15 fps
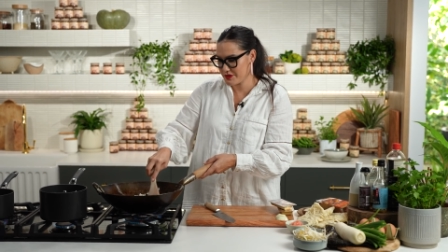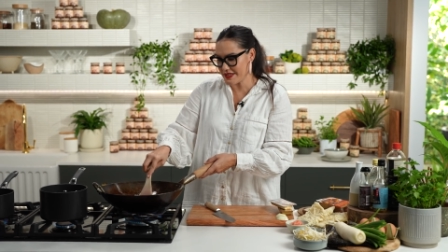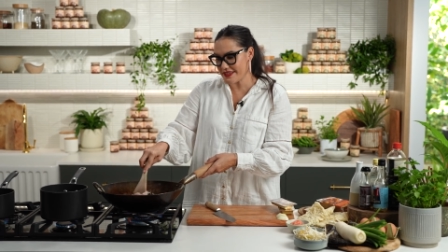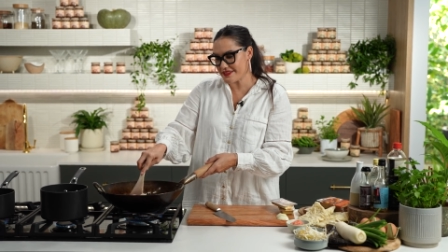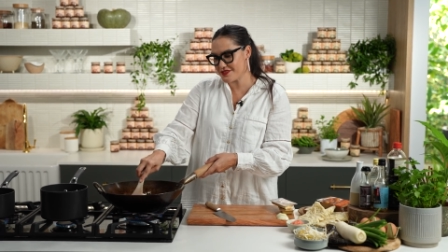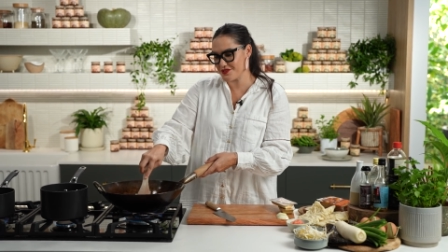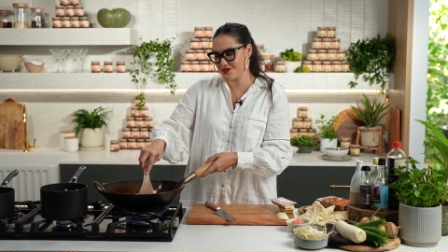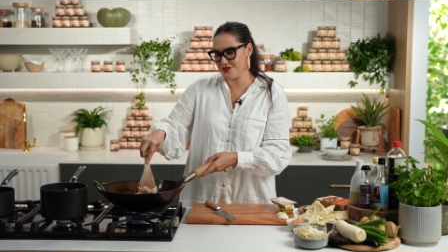
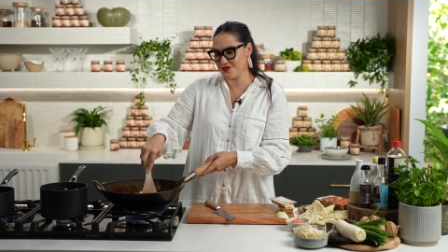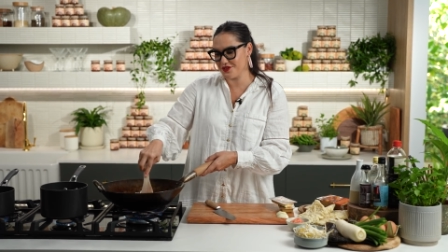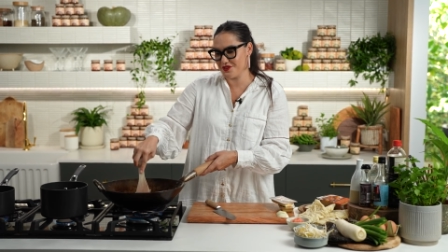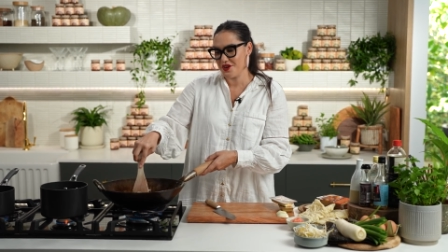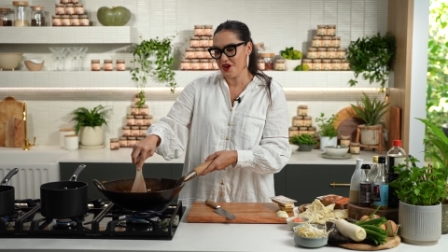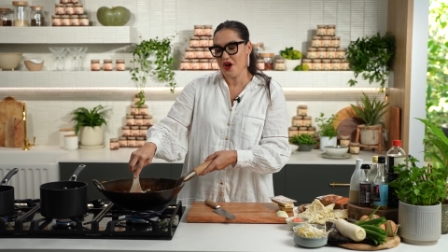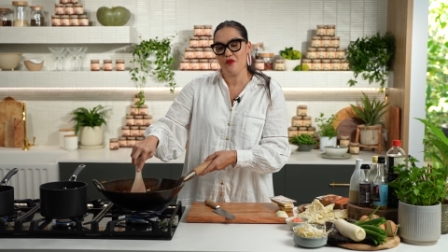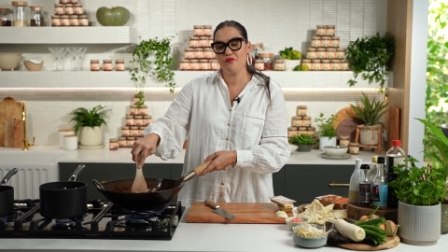please do
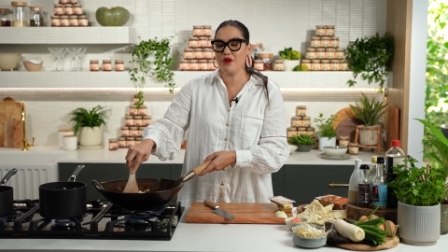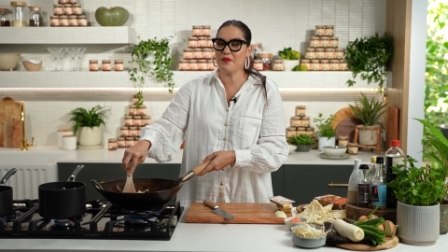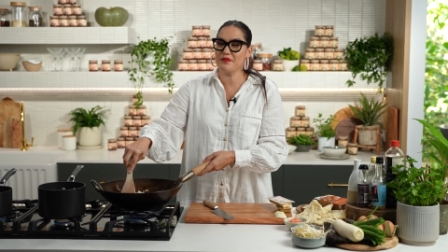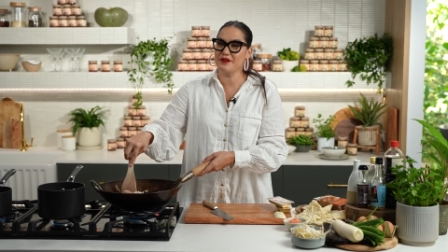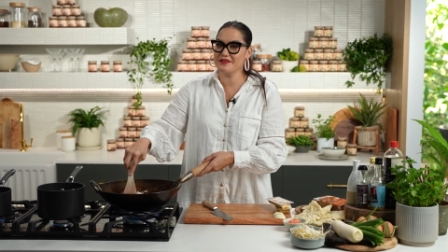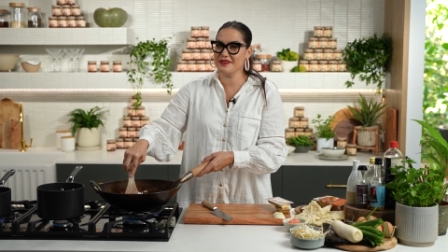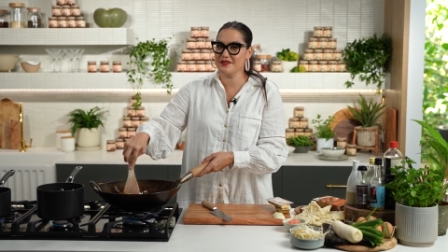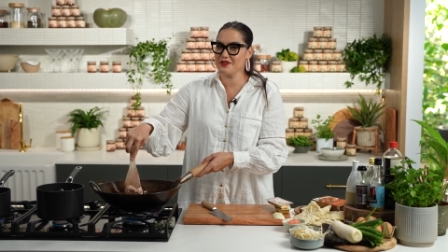pop
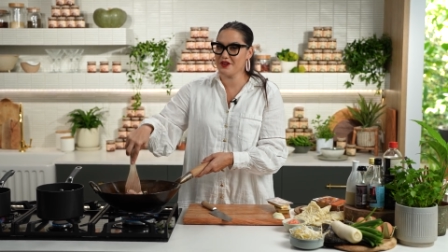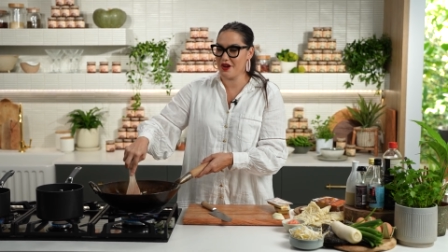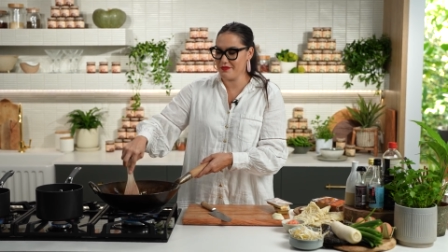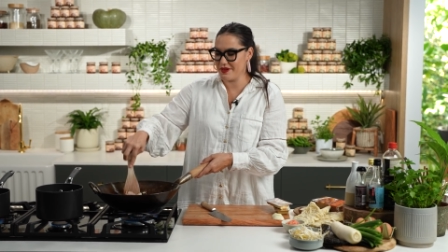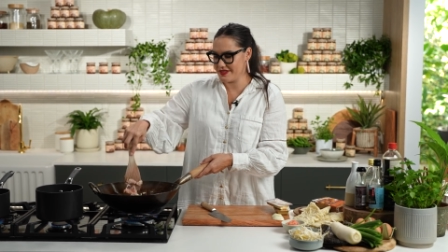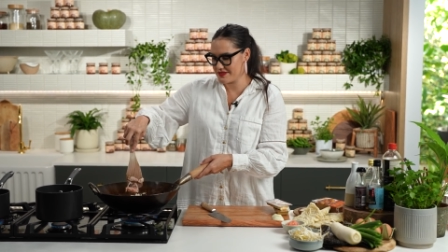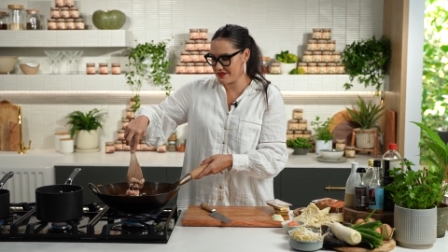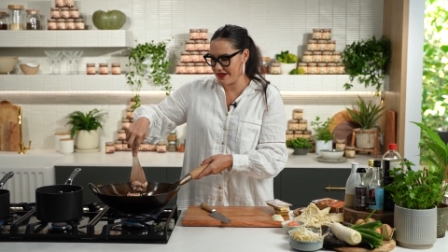those in the
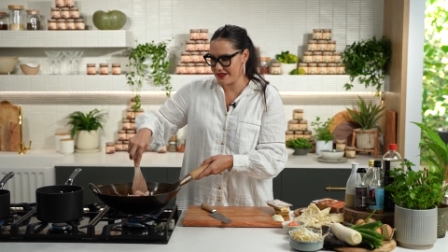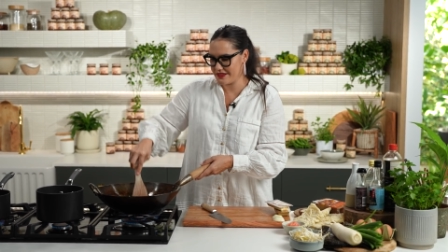comments.